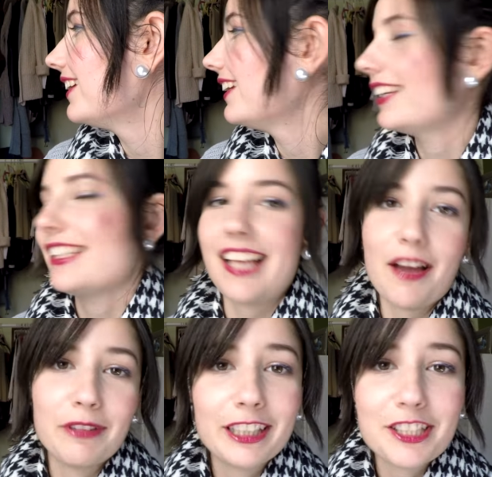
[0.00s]
He's
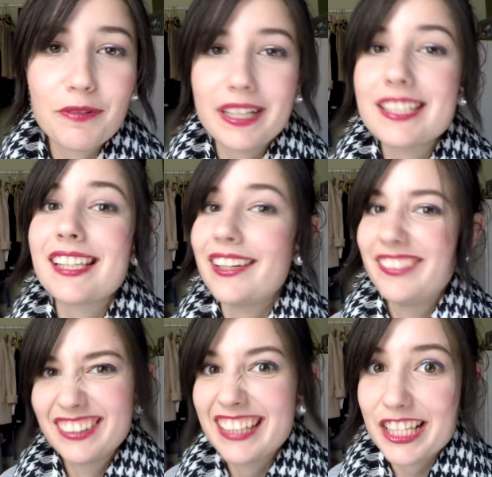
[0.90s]
having a treat, so
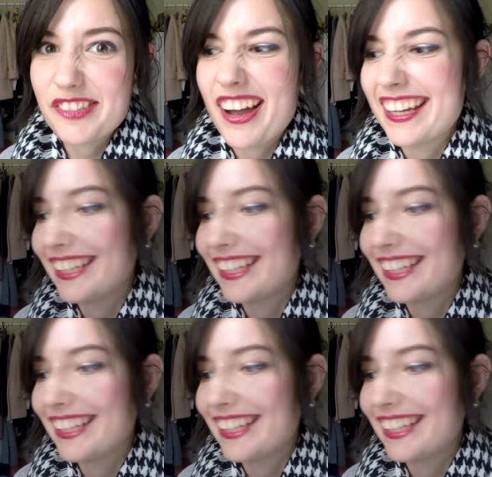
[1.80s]
that's why.